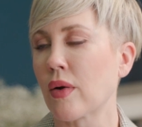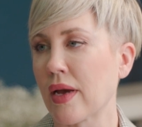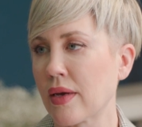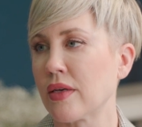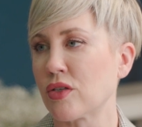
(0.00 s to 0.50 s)

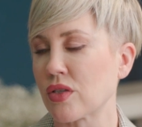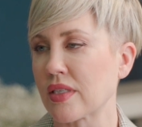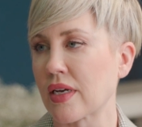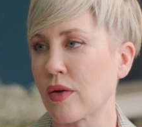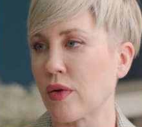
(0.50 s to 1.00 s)
Okay,
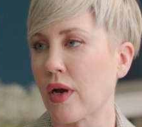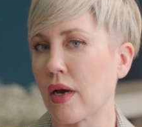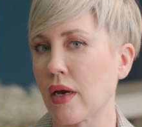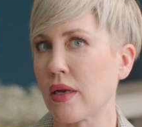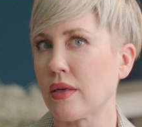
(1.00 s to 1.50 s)
interesting.
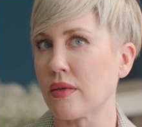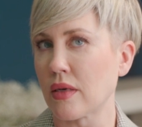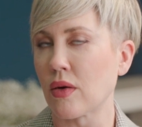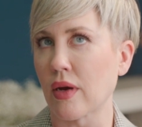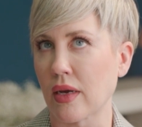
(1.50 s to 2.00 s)
I
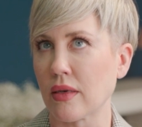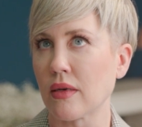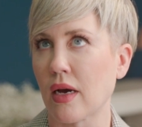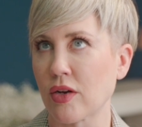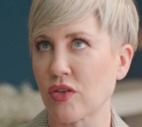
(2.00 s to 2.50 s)

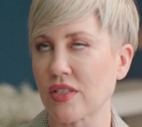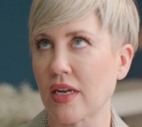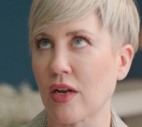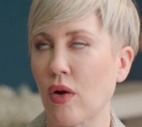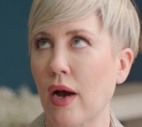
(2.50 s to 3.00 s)

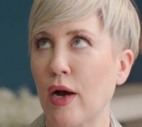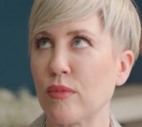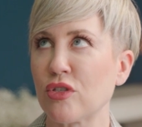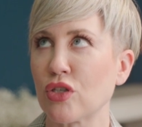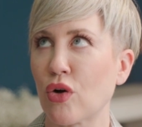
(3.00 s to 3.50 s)
understand
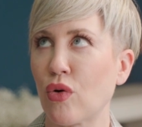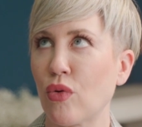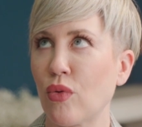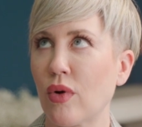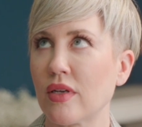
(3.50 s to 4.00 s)
now.
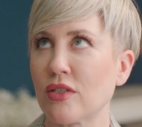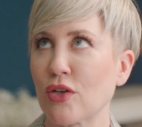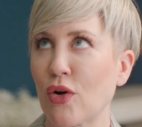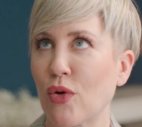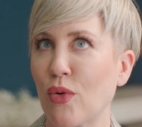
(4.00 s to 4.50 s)
So
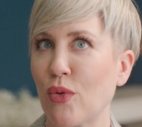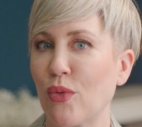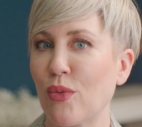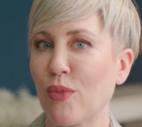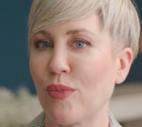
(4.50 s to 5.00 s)

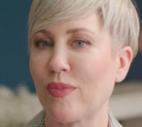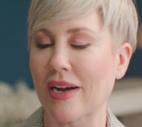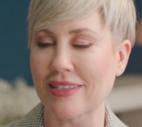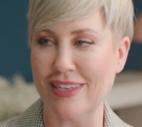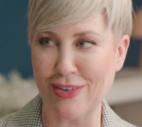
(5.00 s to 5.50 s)

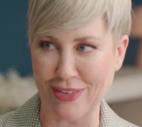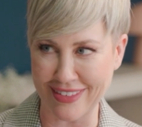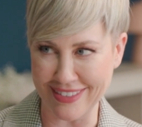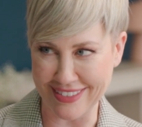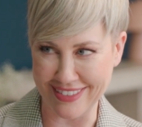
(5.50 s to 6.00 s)
back to
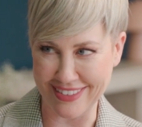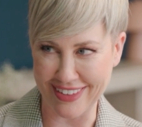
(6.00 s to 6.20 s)
Acorn.